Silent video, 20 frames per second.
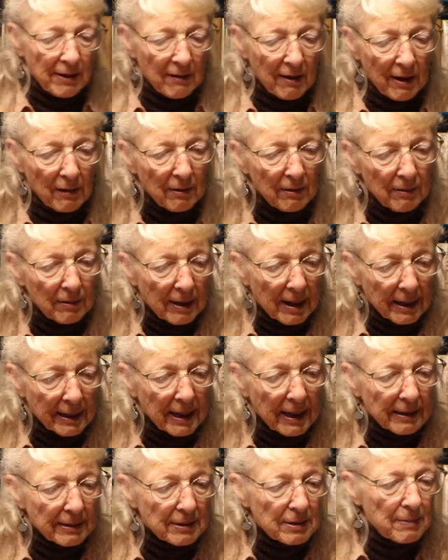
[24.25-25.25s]
of how I
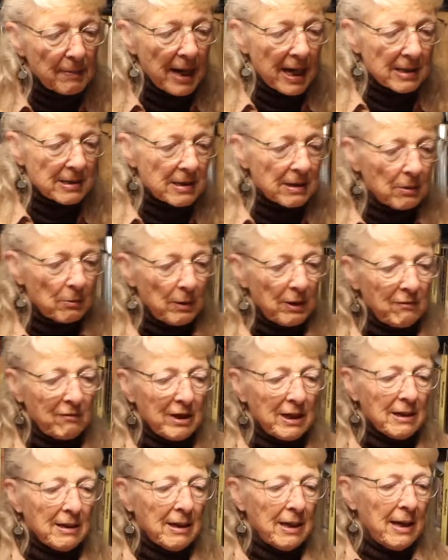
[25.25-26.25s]
got into basket
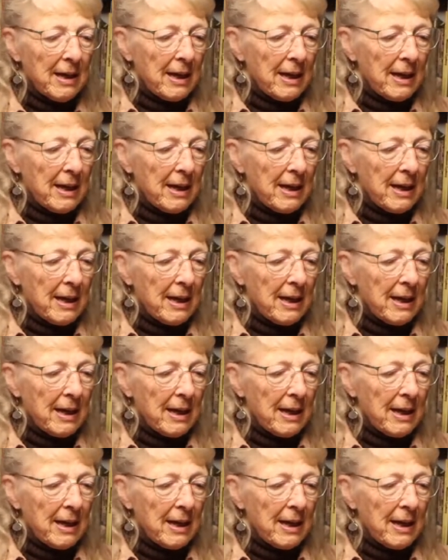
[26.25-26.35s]
weaving,